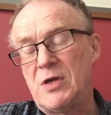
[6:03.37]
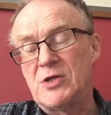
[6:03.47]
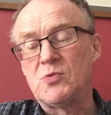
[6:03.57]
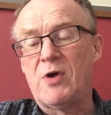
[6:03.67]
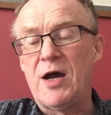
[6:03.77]

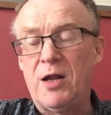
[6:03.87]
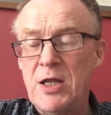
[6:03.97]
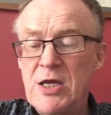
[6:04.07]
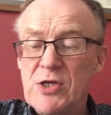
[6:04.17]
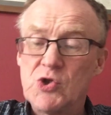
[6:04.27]
as well.
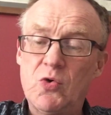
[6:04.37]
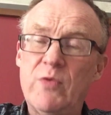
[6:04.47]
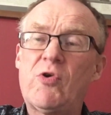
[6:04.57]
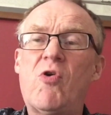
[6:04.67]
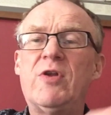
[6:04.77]
So we've
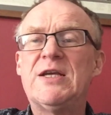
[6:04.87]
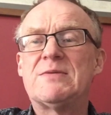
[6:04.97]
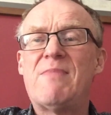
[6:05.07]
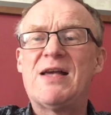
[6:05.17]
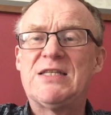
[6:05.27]
got all these
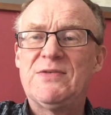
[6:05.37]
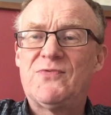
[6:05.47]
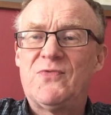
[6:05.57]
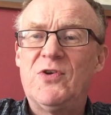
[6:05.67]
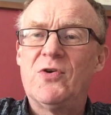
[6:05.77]
massive,
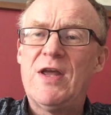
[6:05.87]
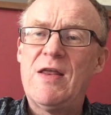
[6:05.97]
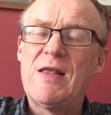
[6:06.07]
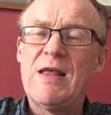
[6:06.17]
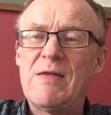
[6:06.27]

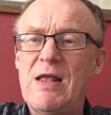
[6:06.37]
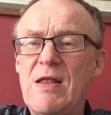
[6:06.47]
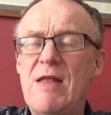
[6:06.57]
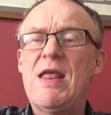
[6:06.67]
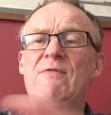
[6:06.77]

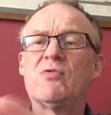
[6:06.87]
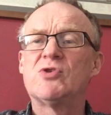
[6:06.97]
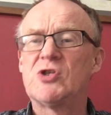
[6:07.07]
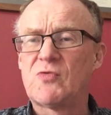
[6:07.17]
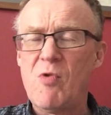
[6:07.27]

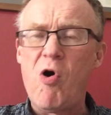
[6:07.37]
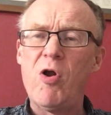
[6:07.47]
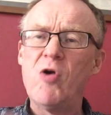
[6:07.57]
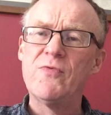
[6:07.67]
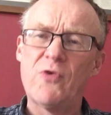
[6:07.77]
influences from all
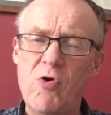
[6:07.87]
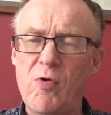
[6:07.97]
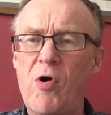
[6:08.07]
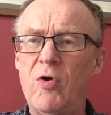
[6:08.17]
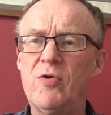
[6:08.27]

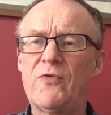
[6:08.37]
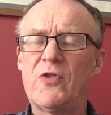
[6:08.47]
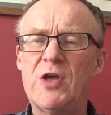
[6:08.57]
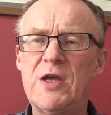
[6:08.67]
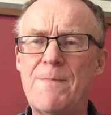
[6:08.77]
over
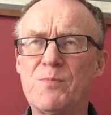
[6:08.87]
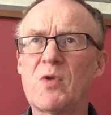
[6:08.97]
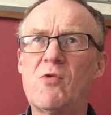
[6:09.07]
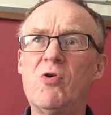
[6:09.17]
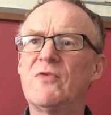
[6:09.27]

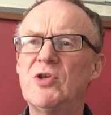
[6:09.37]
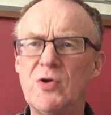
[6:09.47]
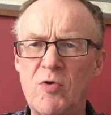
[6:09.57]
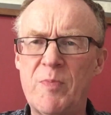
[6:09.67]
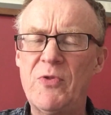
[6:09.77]

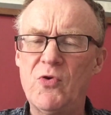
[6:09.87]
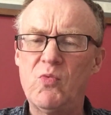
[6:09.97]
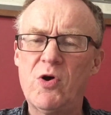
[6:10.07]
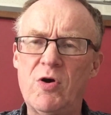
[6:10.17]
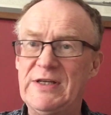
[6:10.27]
Europe and the
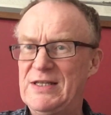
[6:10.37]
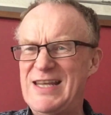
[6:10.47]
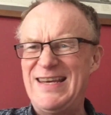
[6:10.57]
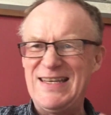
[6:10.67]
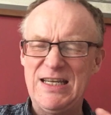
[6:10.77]
world. There's
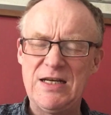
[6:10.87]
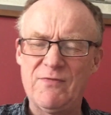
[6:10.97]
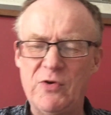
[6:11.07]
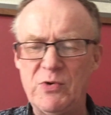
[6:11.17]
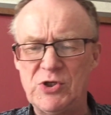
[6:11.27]
Indian
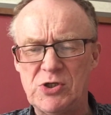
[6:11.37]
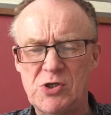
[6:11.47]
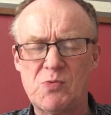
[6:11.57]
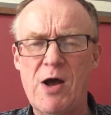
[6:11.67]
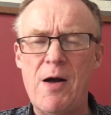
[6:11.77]
influences as
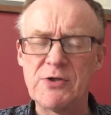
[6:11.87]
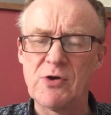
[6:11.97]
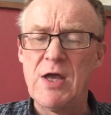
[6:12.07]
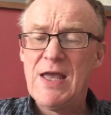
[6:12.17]
well. So,